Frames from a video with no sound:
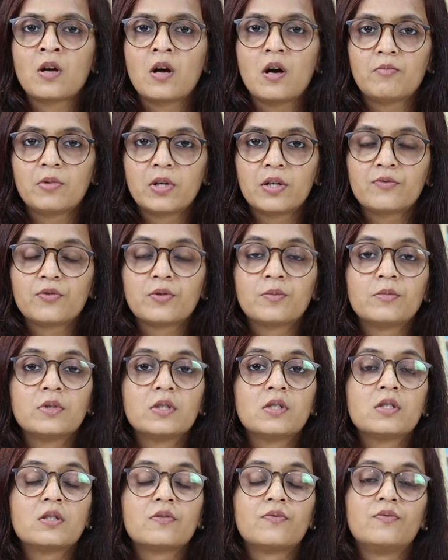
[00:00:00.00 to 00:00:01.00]
Apart from
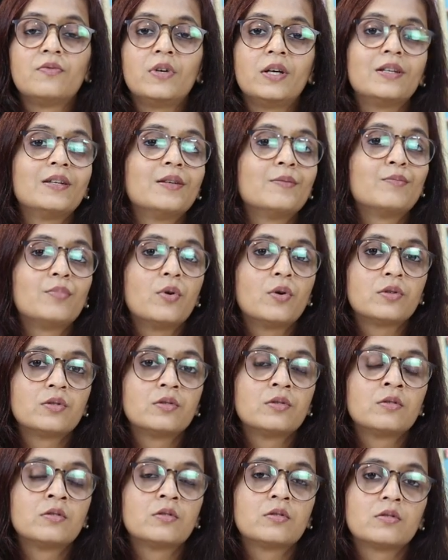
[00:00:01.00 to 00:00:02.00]
this, very
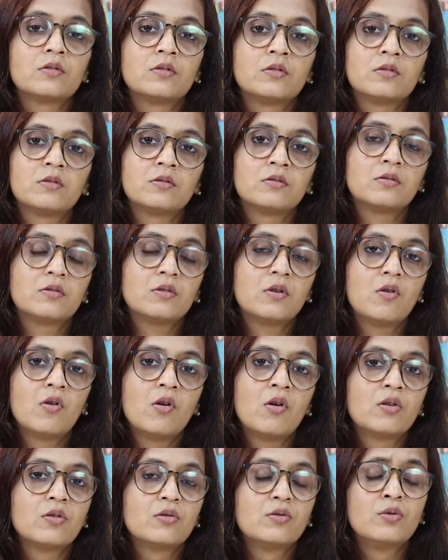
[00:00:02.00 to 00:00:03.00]
important
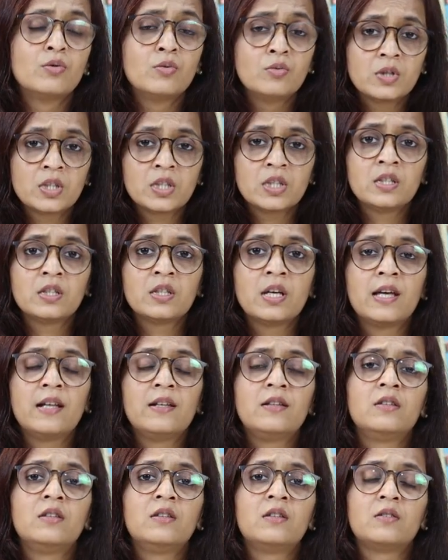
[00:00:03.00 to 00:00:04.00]
or routine
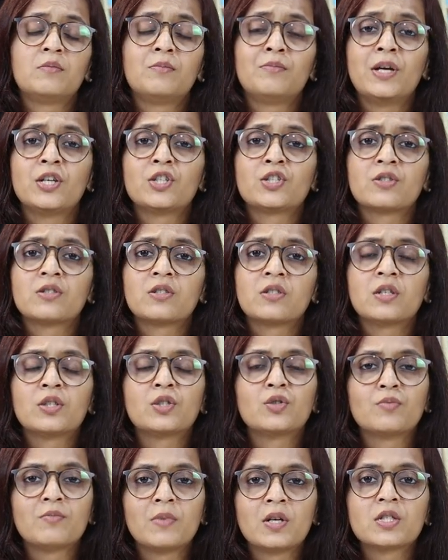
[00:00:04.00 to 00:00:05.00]
health measures
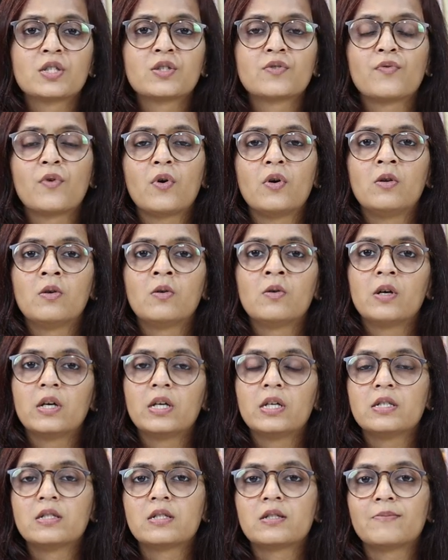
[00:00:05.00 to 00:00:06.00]
that you must follow
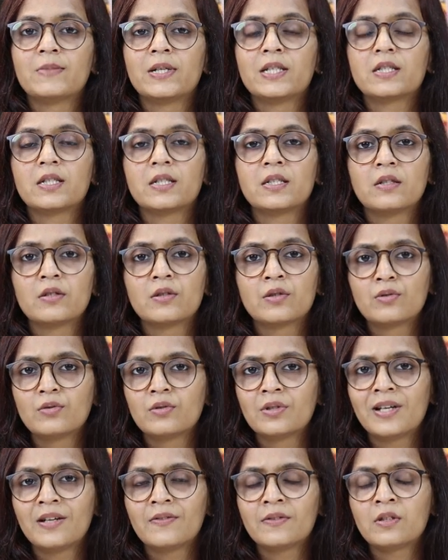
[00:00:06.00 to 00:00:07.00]
is maintaining a
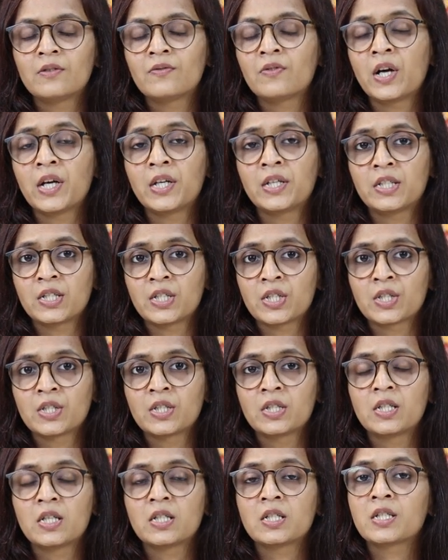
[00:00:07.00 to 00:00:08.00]
good level of
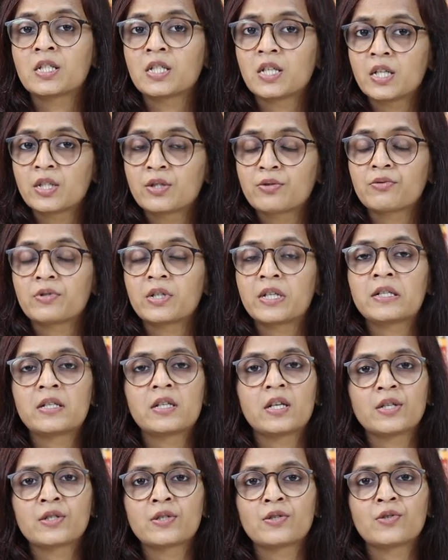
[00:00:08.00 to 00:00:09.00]
hydration, that is 8 to 10
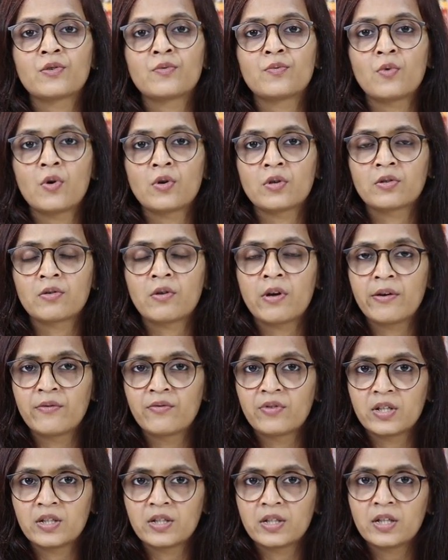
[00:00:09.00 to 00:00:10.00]
glasses of water
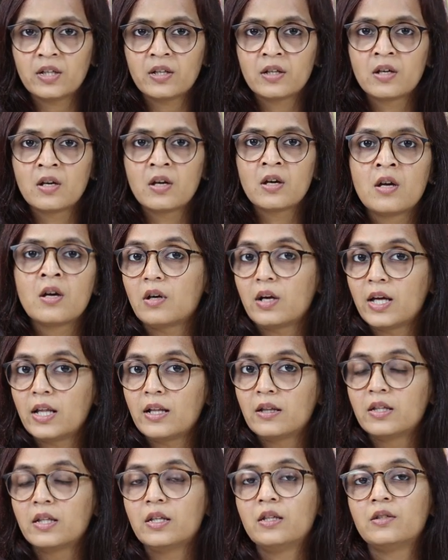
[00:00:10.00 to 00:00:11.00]
every day. A
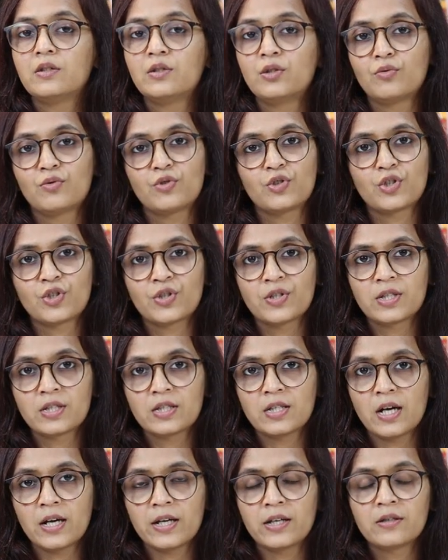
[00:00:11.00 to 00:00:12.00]
healthy, nutritious
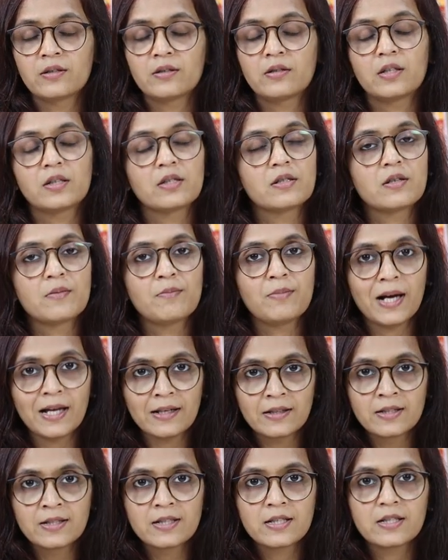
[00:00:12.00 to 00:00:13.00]
diet, that is a
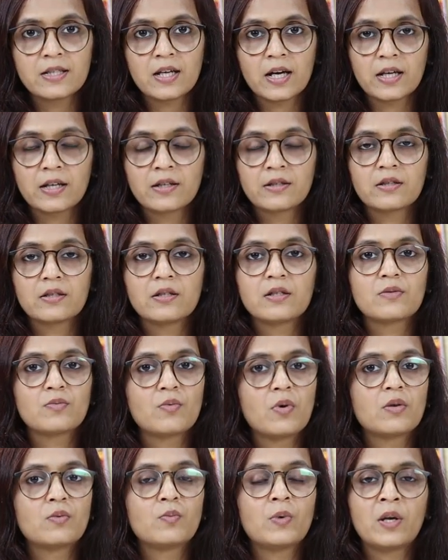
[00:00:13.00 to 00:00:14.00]
balanced diet, is
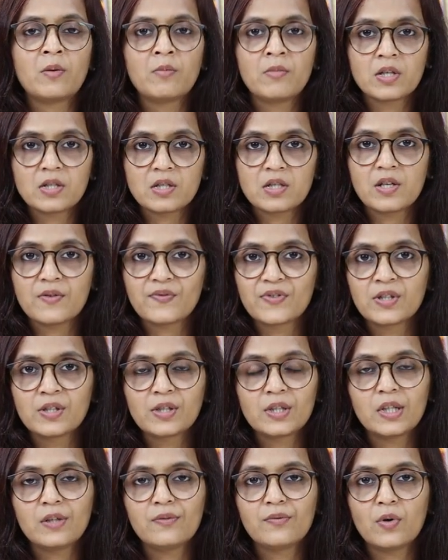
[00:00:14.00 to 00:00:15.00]
what one must
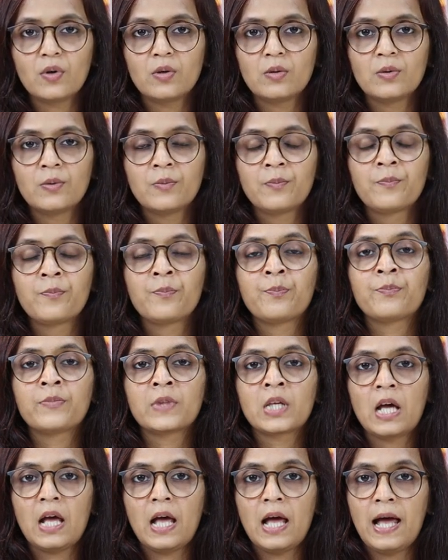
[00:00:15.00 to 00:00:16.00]
definitely follow.
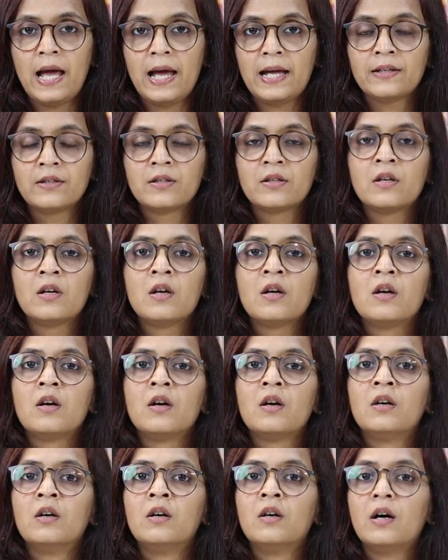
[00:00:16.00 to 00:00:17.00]
And
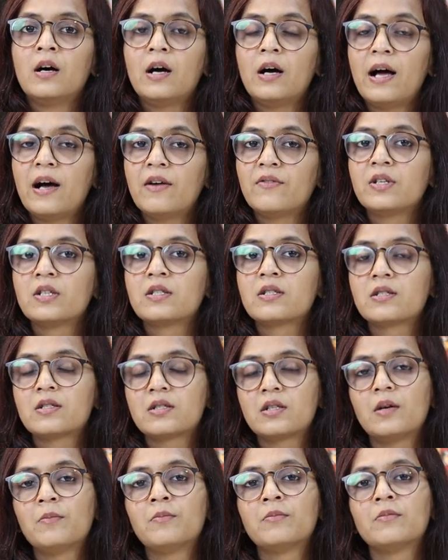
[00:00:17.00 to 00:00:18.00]
having
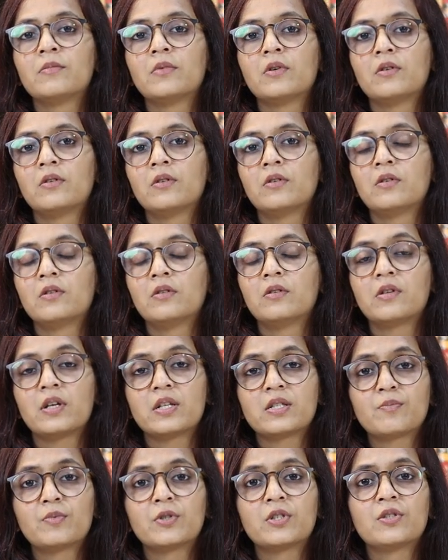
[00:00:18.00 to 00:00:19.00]
some
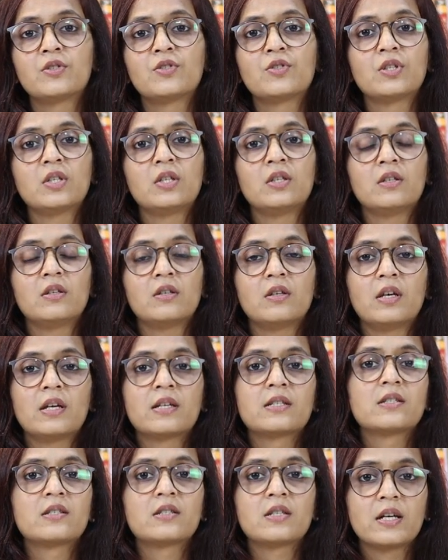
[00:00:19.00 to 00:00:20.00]
respiratory
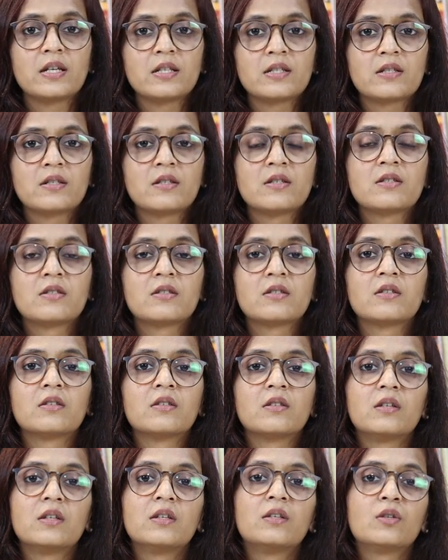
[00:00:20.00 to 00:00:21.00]
exercises
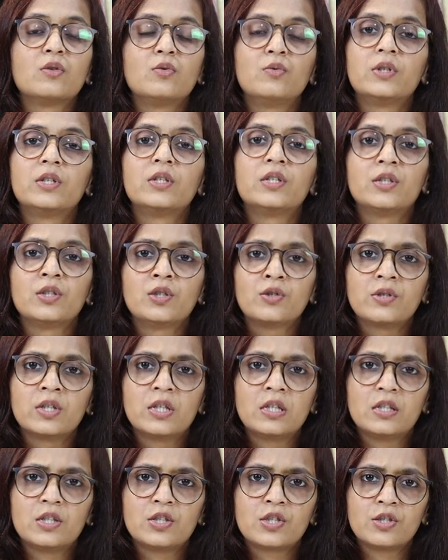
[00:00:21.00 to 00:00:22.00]
included in your
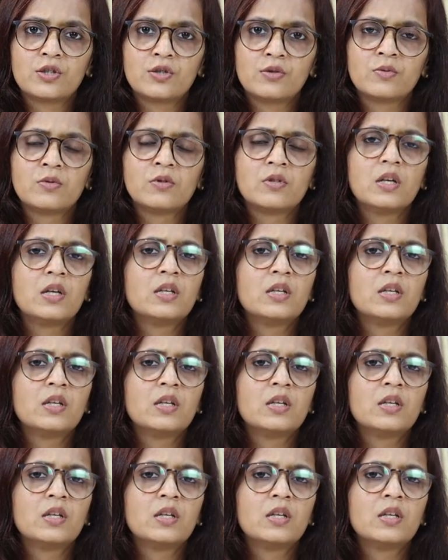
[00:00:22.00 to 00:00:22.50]
daily schedule.